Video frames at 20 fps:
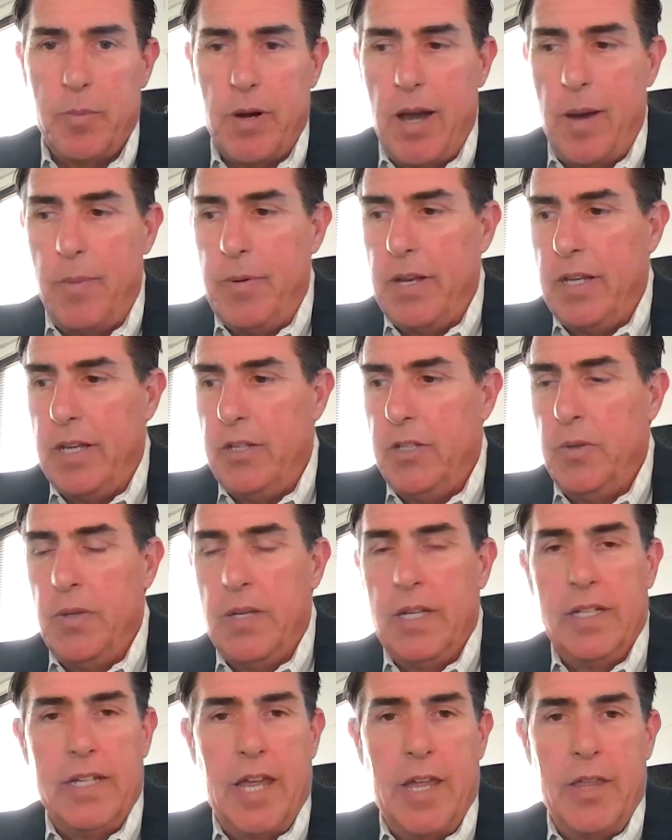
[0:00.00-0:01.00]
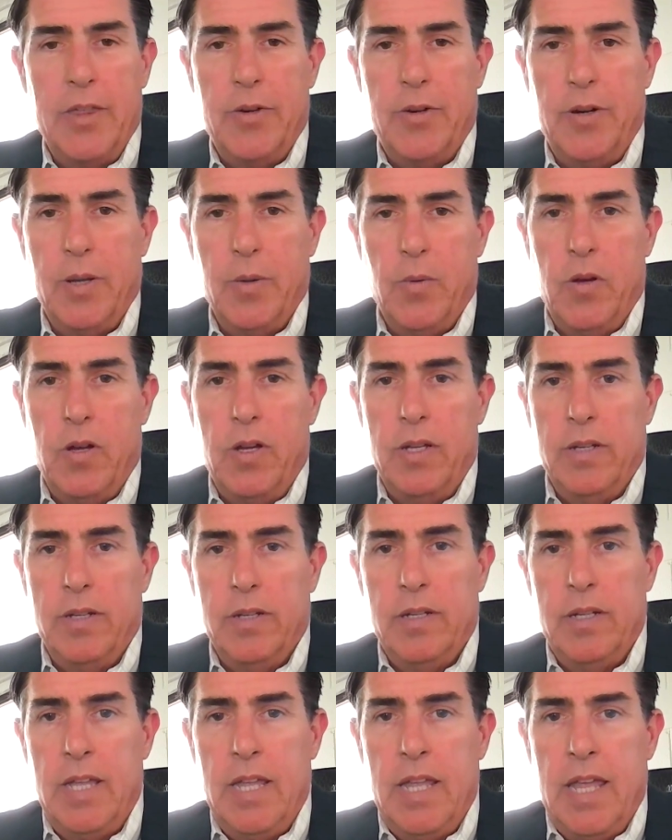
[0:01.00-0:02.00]
your property and doing a
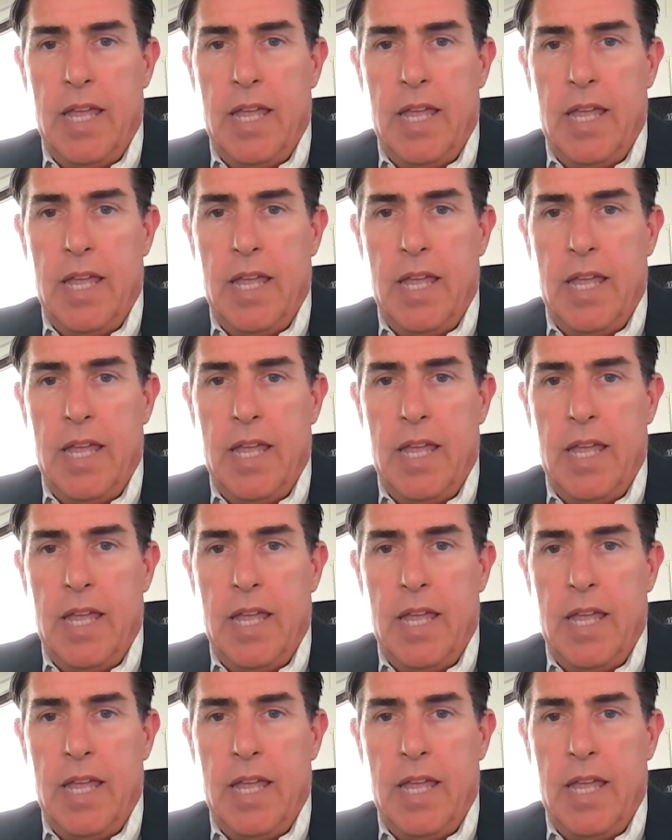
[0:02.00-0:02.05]
1031,